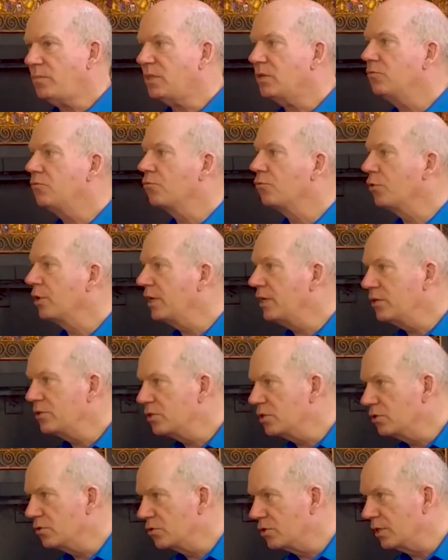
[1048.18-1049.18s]

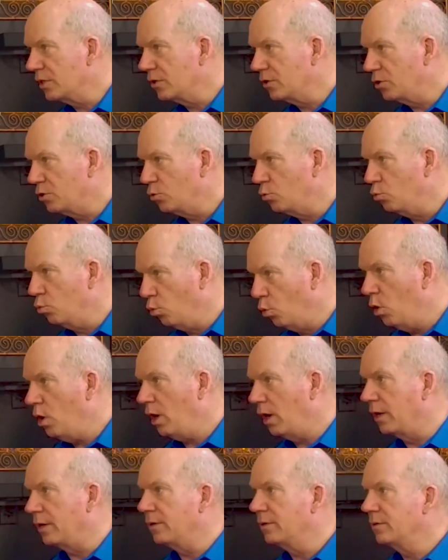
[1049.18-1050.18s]
phrases that you
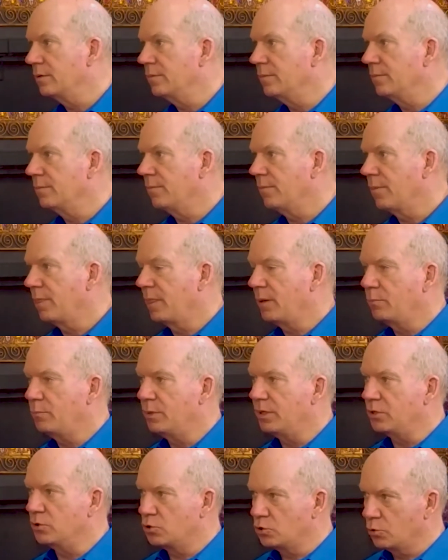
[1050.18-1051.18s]
want,
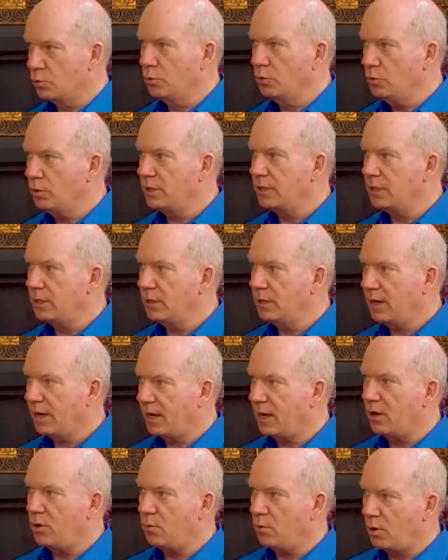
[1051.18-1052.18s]
but truly,
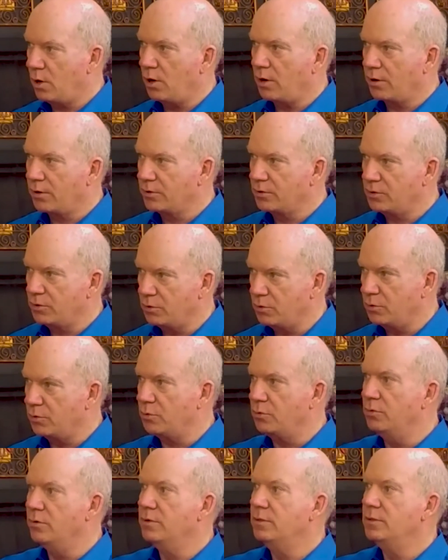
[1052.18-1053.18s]
how are
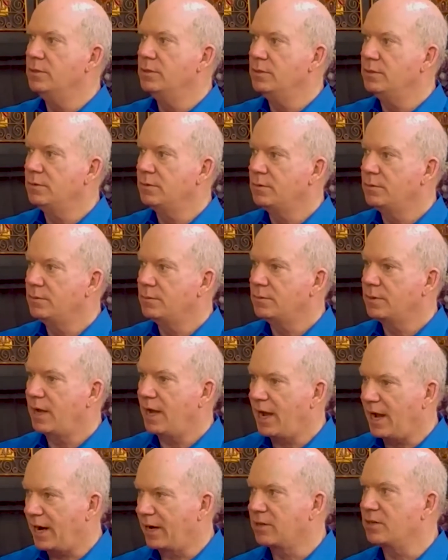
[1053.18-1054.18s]
you
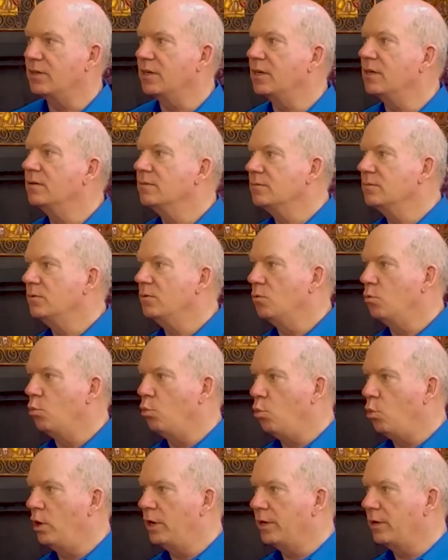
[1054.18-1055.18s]
acting?
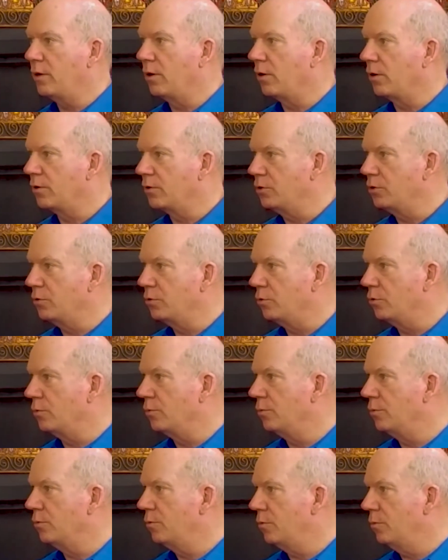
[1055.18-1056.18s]

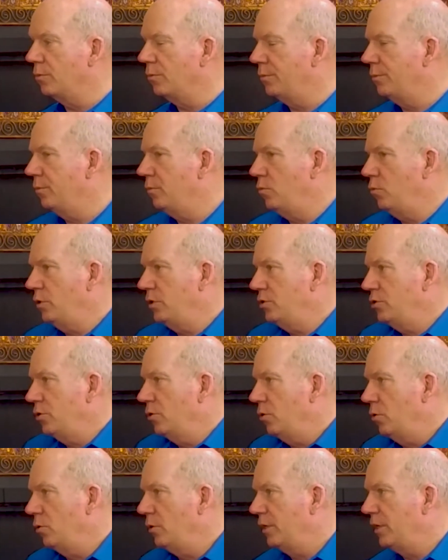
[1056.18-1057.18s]
What's your
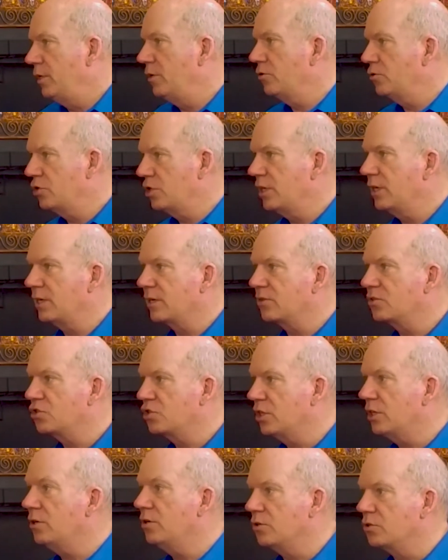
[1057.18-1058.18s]
whole energetic
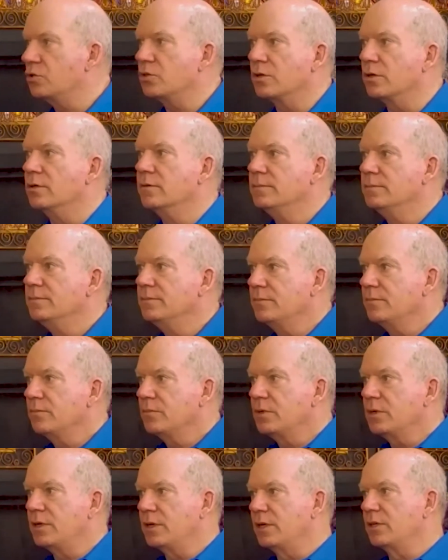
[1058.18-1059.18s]
signature,
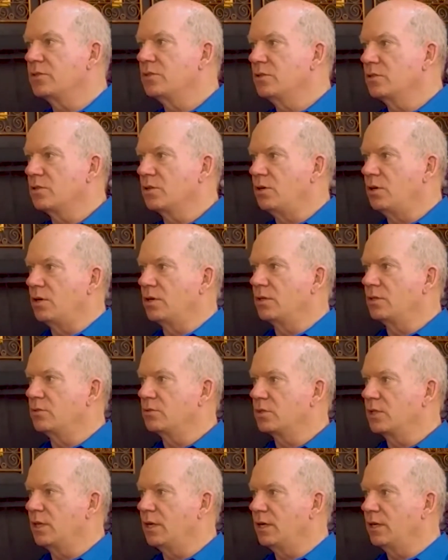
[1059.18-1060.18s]
in essence, along
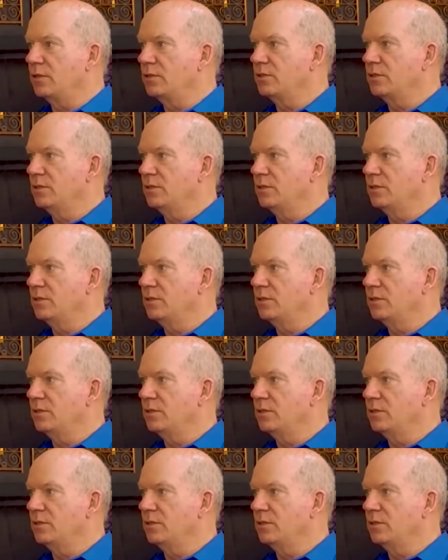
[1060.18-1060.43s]
those lines?